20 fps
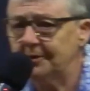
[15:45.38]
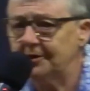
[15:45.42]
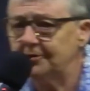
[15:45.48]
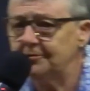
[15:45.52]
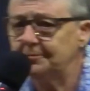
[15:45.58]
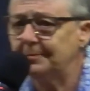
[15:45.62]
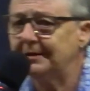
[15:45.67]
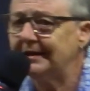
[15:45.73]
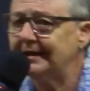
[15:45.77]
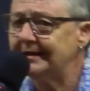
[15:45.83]

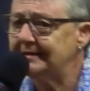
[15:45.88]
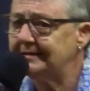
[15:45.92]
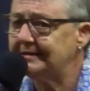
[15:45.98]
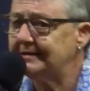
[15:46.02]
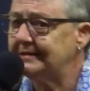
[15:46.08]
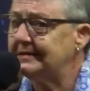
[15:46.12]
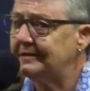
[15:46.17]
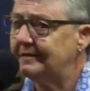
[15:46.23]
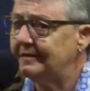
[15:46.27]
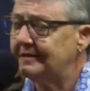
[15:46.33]
remote
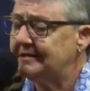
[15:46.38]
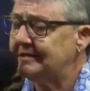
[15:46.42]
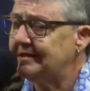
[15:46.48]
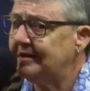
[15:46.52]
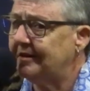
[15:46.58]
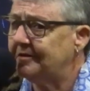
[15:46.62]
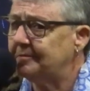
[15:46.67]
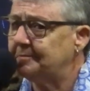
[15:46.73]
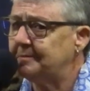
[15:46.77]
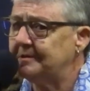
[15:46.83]
places in the
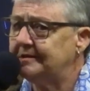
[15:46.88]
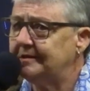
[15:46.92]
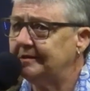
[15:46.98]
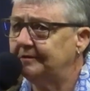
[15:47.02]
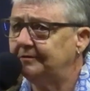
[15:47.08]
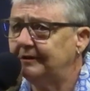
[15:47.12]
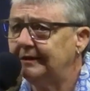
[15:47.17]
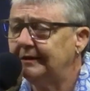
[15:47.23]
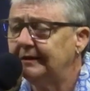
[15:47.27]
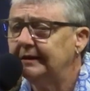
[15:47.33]
South
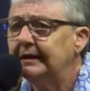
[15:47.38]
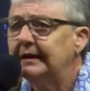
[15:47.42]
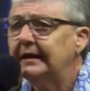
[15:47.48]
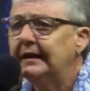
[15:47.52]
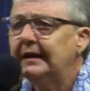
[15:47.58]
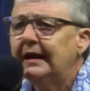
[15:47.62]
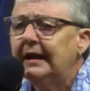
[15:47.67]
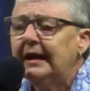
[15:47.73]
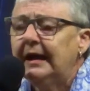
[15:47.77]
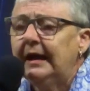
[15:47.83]
Pacific.
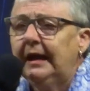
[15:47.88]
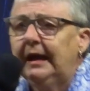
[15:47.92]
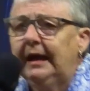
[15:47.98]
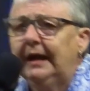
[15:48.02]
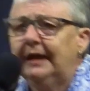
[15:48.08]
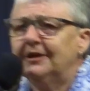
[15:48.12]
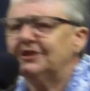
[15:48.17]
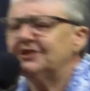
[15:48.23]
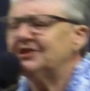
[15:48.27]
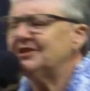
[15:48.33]

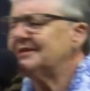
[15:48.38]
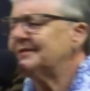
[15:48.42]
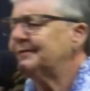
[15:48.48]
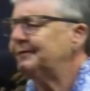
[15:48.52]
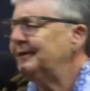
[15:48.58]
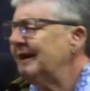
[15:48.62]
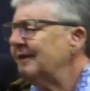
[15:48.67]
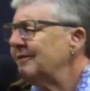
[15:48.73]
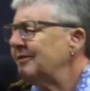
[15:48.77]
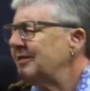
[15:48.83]
And I
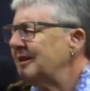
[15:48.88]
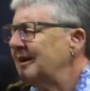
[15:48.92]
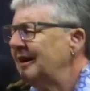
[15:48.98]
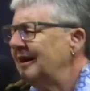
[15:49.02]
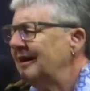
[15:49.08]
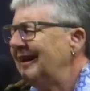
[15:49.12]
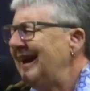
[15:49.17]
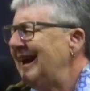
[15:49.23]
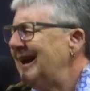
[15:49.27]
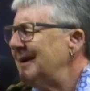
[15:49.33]
just felt
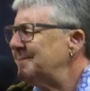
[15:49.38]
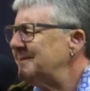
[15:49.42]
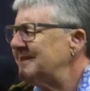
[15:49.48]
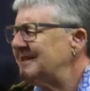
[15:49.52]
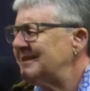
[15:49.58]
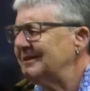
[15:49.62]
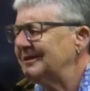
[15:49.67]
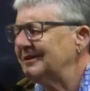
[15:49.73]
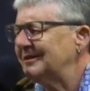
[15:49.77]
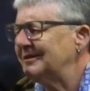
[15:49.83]
the
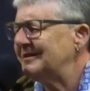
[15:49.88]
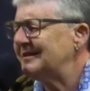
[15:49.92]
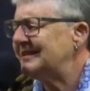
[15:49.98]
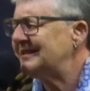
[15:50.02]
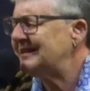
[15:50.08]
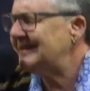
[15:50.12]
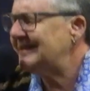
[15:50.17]
absolute